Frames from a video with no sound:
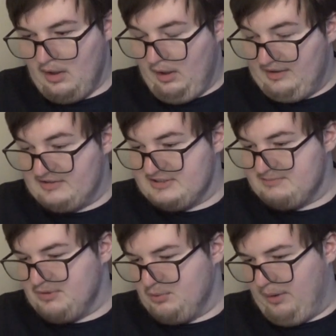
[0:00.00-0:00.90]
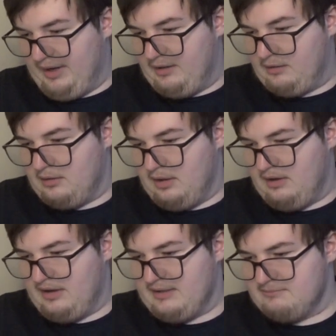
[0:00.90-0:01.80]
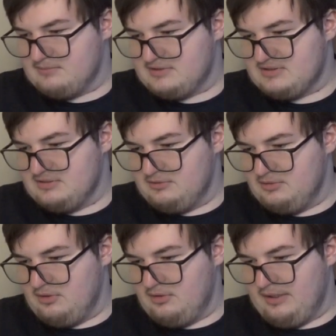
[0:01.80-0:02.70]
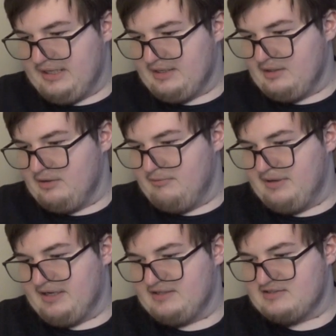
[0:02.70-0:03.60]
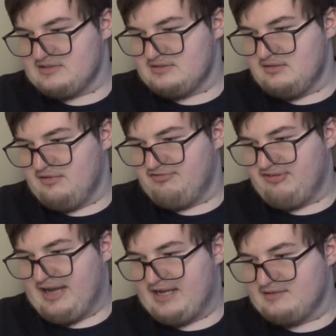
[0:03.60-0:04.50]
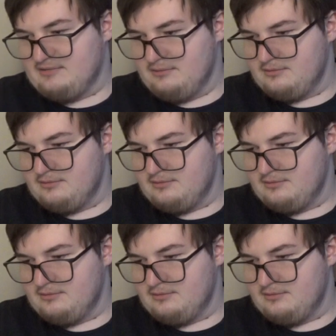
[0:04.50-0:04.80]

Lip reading: and it did me well. I'm still not like the biggest fan,